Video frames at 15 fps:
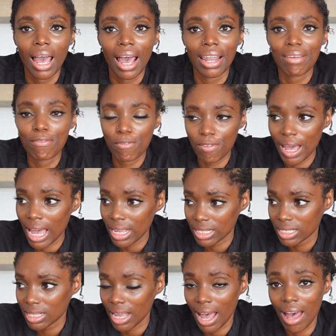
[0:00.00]
And in fact,
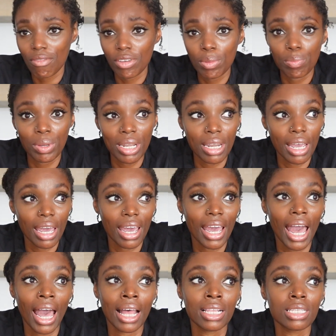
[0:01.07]
having been here
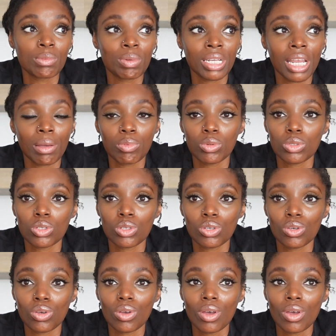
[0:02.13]
and being able to